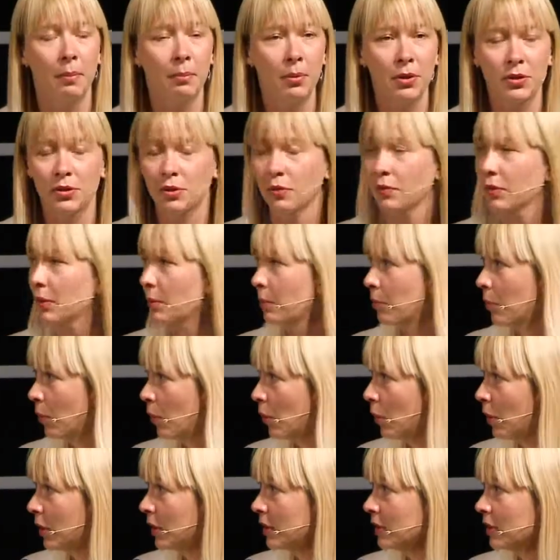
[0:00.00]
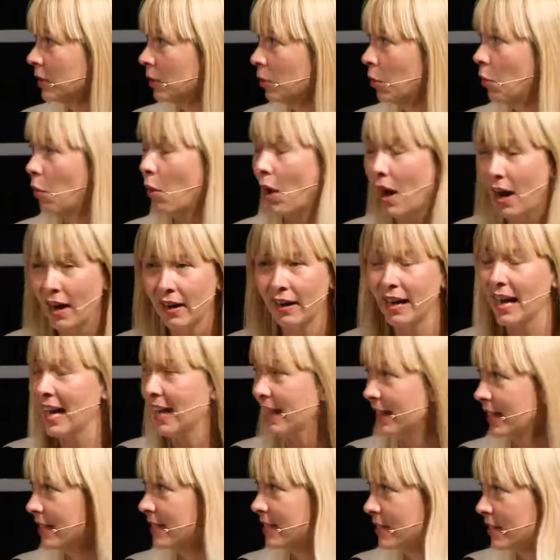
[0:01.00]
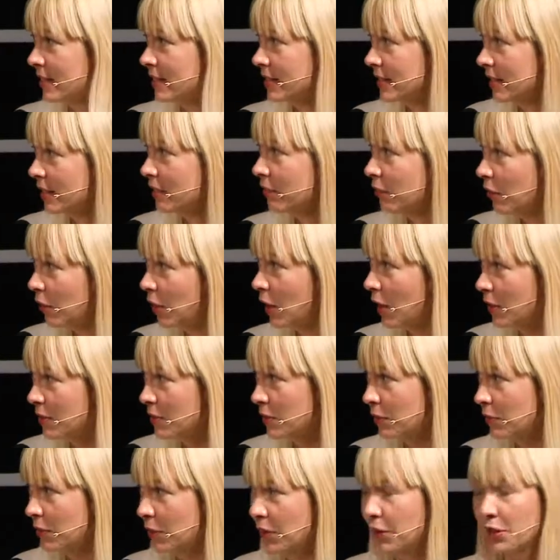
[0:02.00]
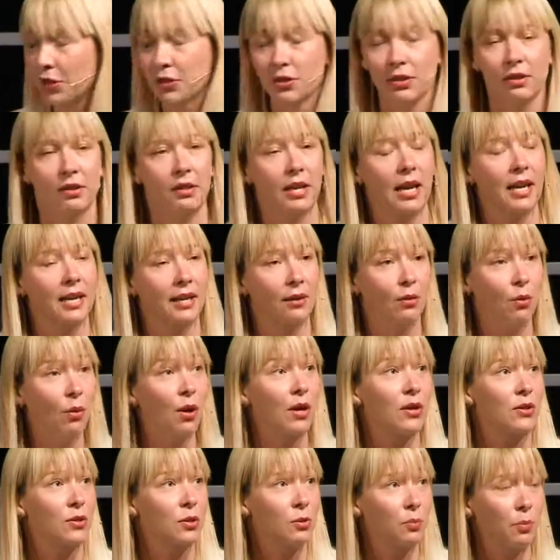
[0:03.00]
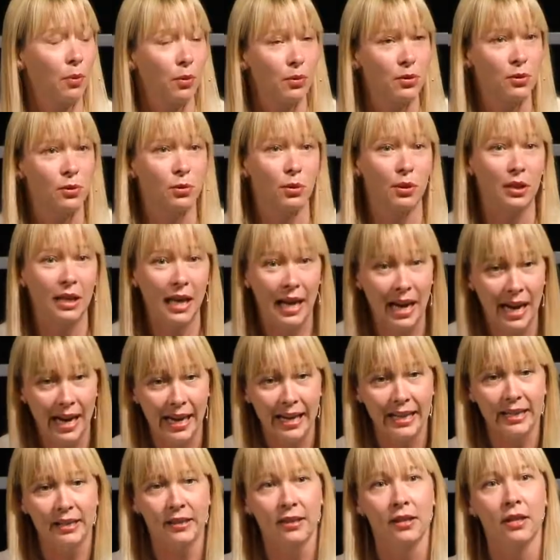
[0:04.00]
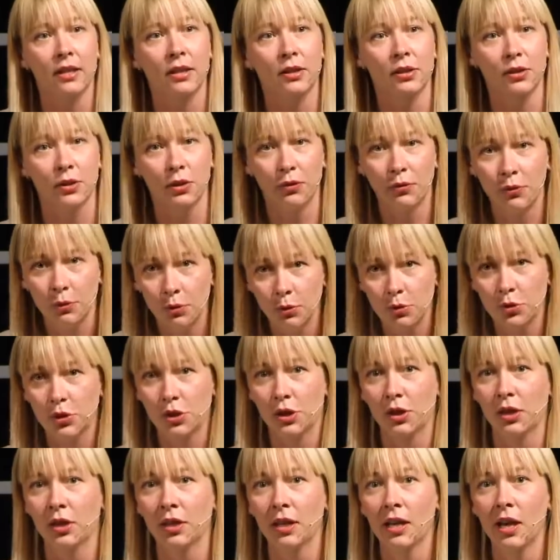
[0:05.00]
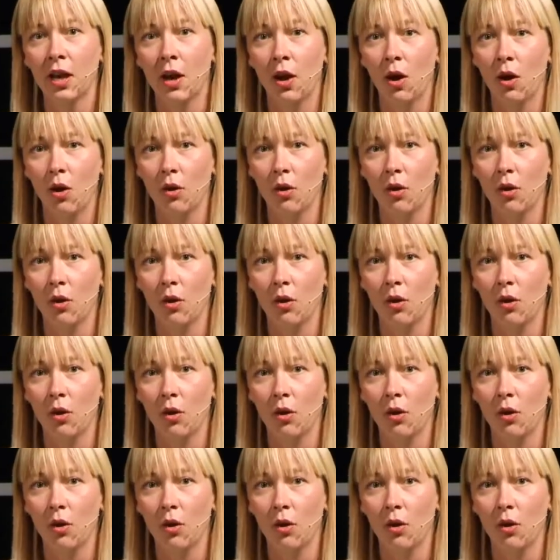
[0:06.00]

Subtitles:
members of the board who are ethicists and philosophers and who are supposed to guide the future,